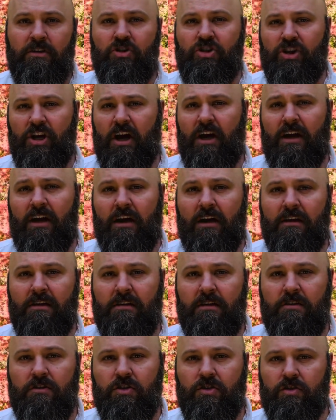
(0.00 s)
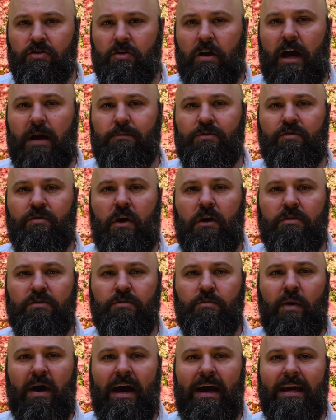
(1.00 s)
John describes
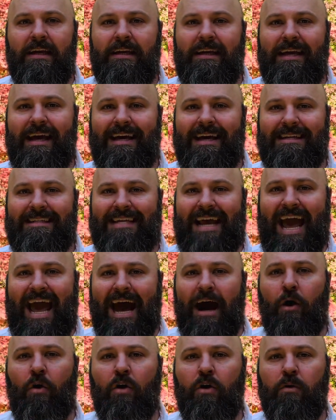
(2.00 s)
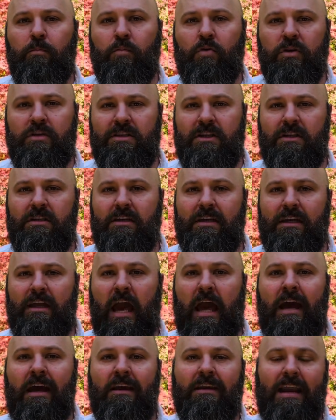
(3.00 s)
false piety as our
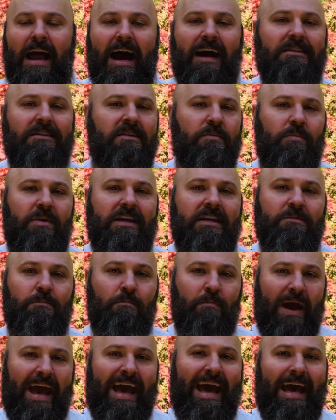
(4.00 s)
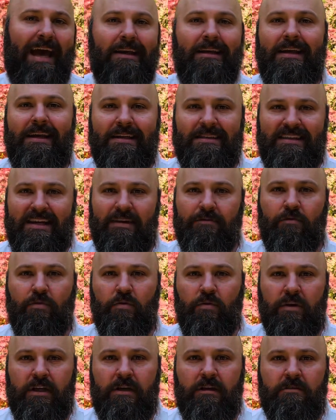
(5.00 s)
pretending not to be as bad as
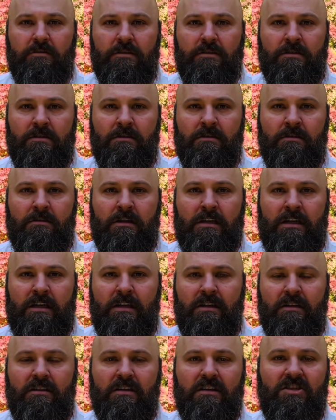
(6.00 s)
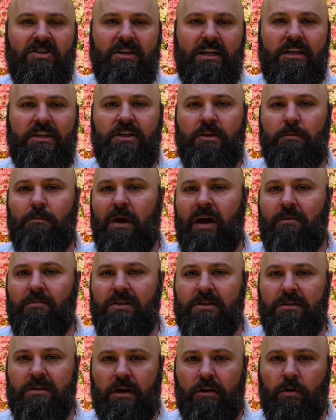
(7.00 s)
everyone else. The distinction may
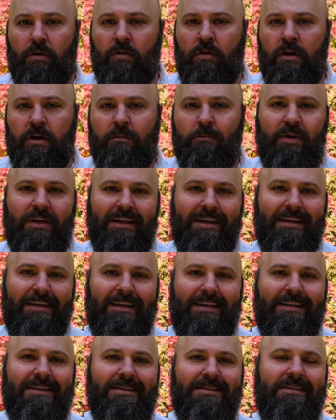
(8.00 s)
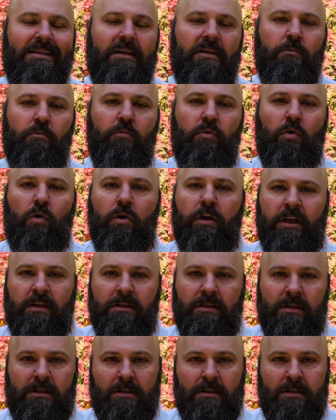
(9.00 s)
be subtle, but it is important.